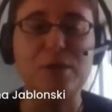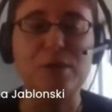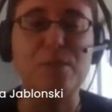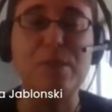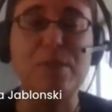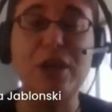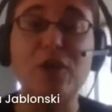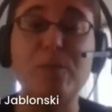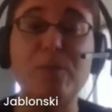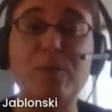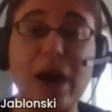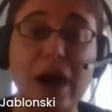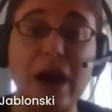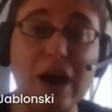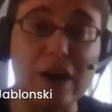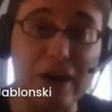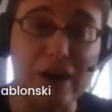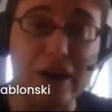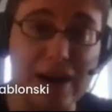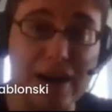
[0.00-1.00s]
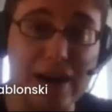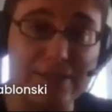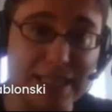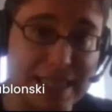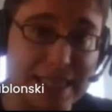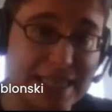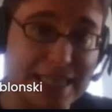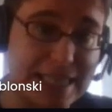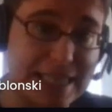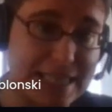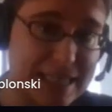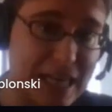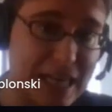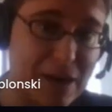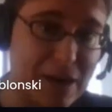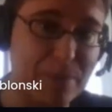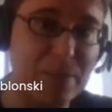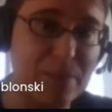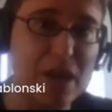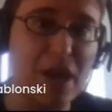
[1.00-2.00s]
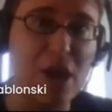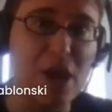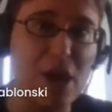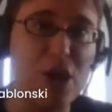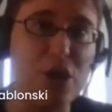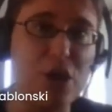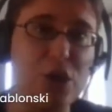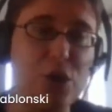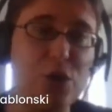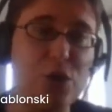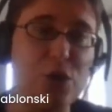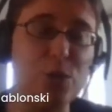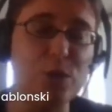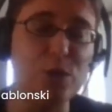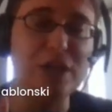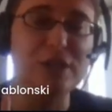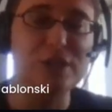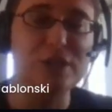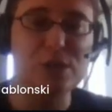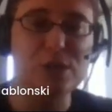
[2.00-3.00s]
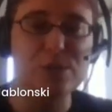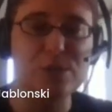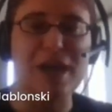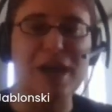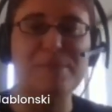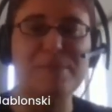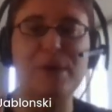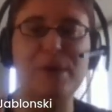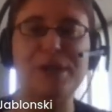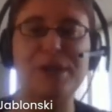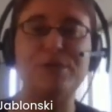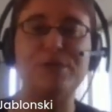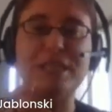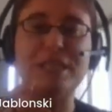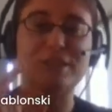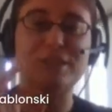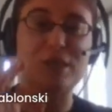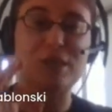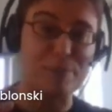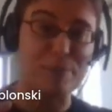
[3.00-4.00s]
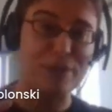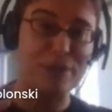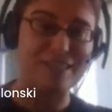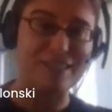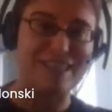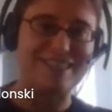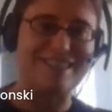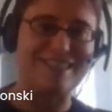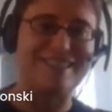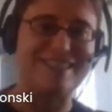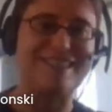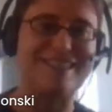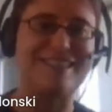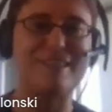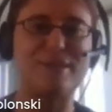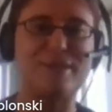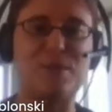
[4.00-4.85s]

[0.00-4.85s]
So make your paragraphs easy to skim. You can do that by using topic sentences.